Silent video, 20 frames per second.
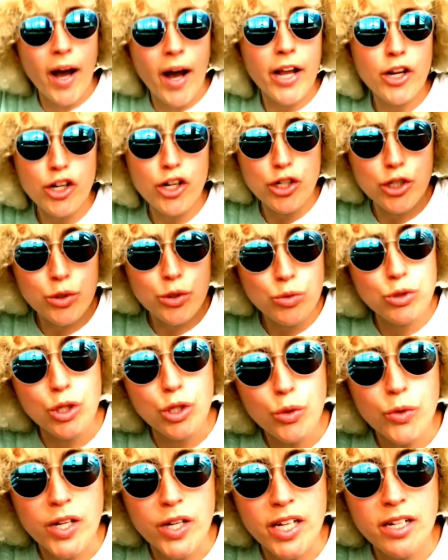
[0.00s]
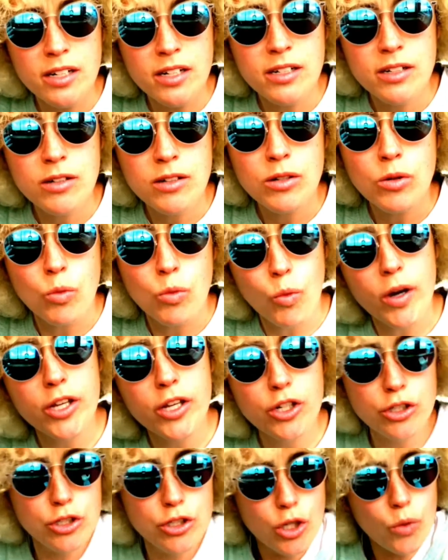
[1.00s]
are you doing what you're
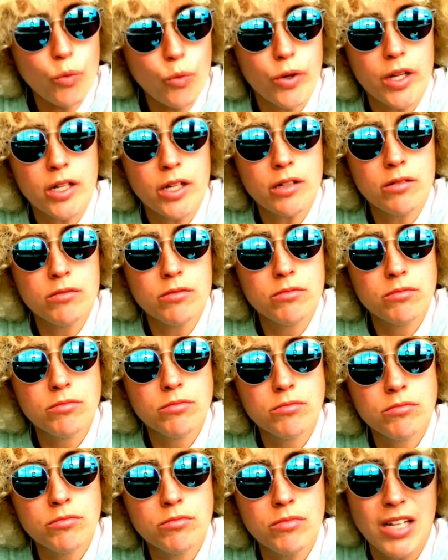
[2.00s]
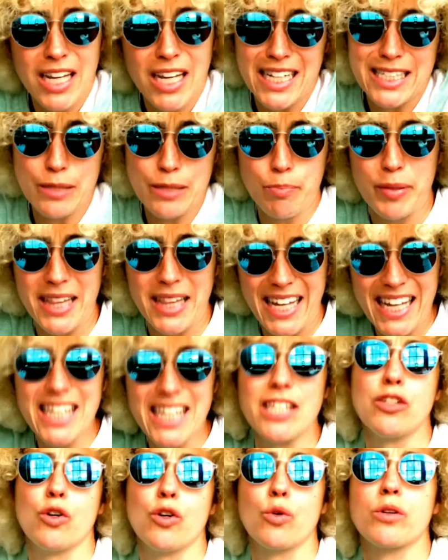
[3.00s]
doing? Explain
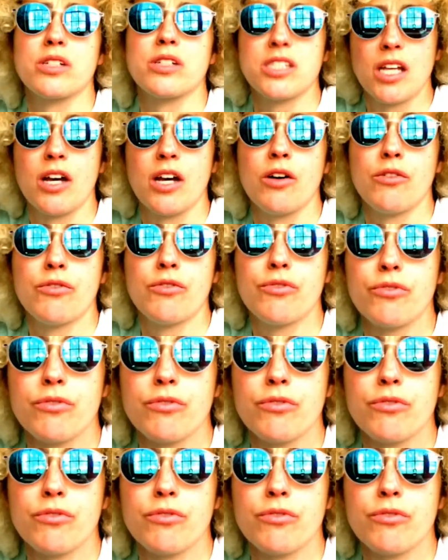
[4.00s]
yourself.